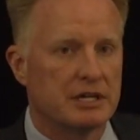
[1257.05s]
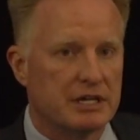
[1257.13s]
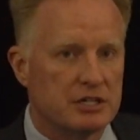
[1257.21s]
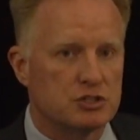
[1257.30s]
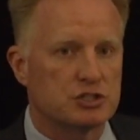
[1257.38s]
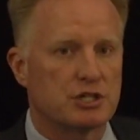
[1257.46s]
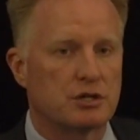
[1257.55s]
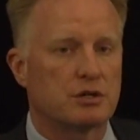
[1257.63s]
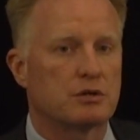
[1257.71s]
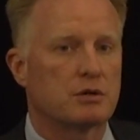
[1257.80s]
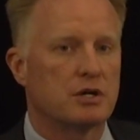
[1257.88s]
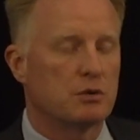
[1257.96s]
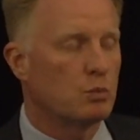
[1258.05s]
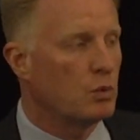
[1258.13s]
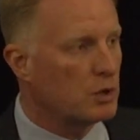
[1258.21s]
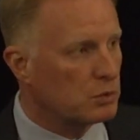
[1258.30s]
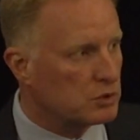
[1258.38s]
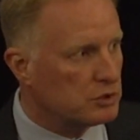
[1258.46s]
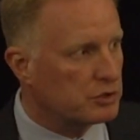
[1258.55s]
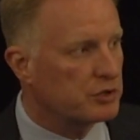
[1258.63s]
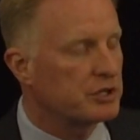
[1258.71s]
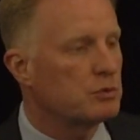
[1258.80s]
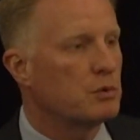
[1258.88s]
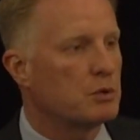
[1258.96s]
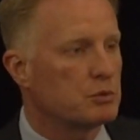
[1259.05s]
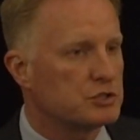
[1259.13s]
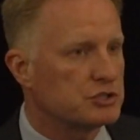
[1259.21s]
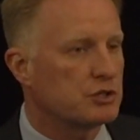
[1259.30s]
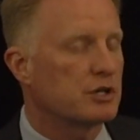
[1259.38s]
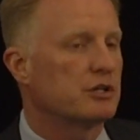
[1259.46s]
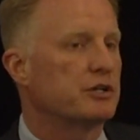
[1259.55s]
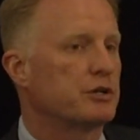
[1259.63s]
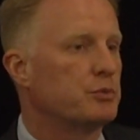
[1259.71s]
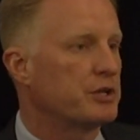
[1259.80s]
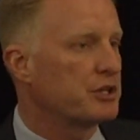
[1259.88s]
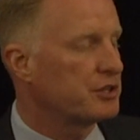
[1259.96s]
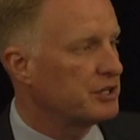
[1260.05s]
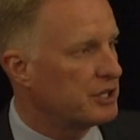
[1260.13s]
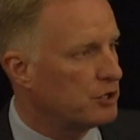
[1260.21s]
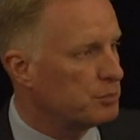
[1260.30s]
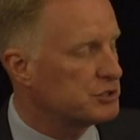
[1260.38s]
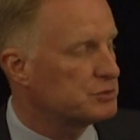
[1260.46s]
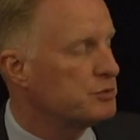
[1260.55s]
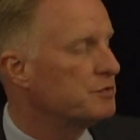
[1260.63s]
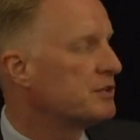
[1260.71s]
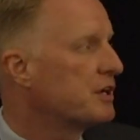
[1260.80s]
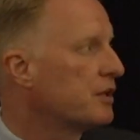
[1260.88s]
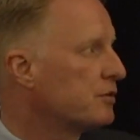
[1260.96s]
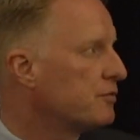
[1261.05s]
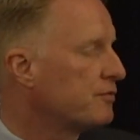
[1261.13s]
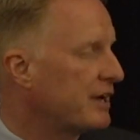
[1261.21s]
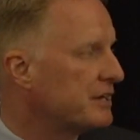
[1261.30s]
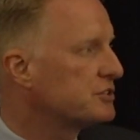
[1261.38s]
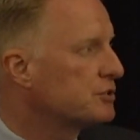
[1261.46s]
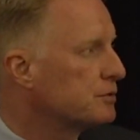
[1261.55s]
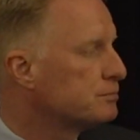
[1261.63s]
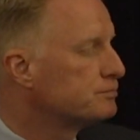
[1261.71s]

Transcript: and share what we're learning, what we're struggling with, and help us move together faster.